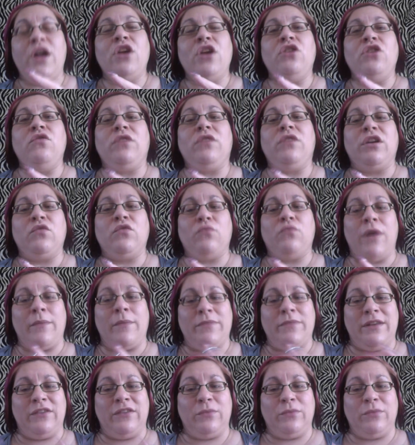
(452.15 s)
you can rub
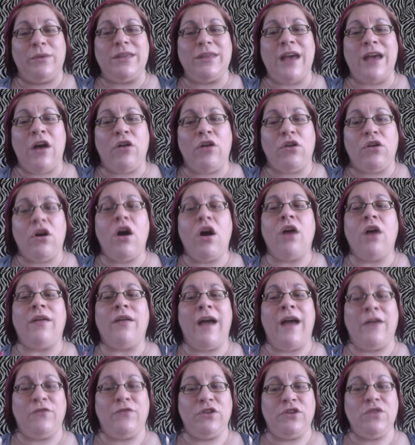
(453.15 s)
these with alcohol
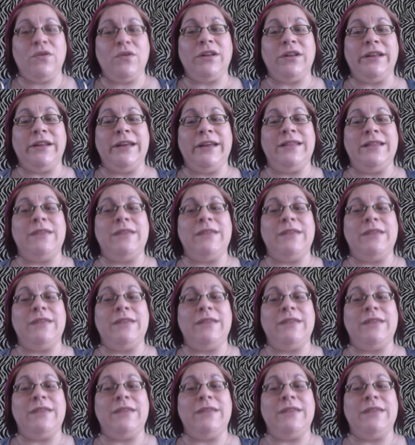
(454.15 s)
after you clean